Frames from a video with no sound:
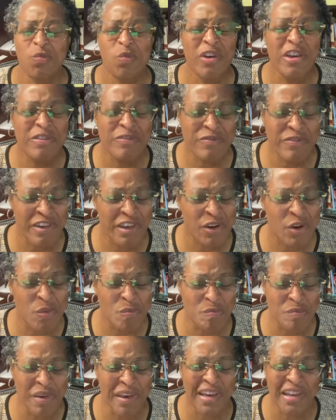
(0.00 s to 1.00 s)
we feel
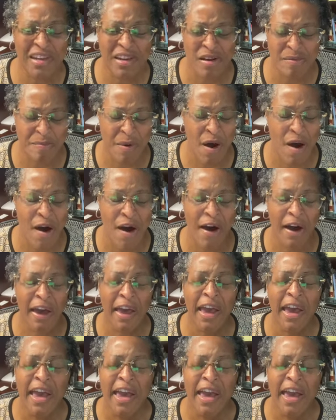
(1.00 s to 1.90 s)
beaten upon,